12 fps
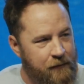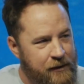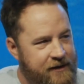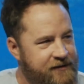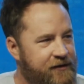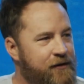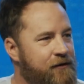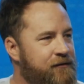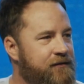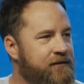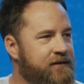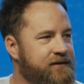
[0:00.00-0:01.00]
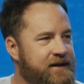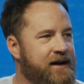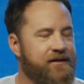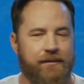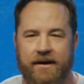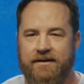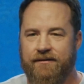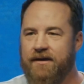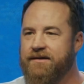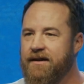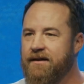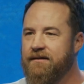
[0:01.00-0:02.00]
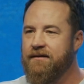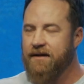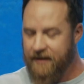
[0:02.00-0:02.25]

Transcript: We deserve death because of our sin.